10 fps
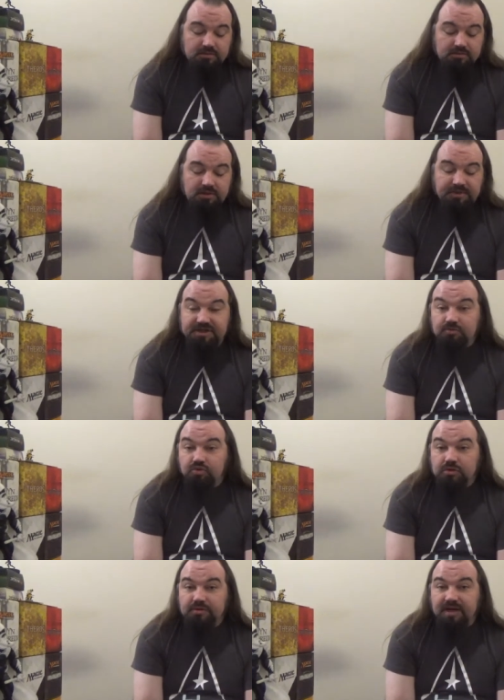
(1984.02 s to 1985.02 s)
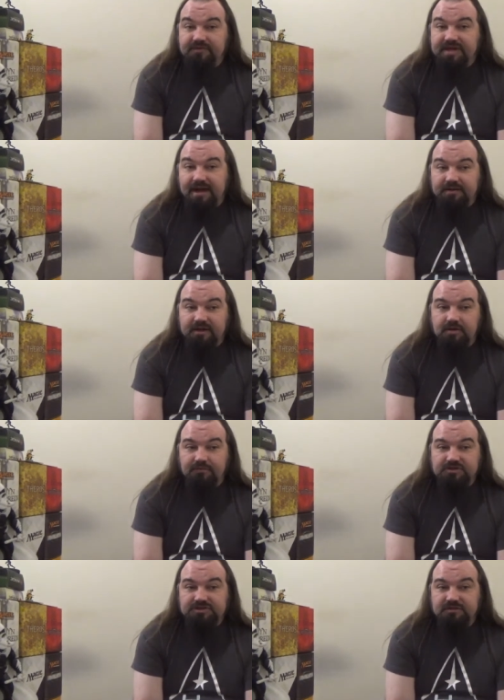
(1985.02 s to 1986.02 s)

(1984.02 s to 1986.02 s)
Dominion War would have a title character version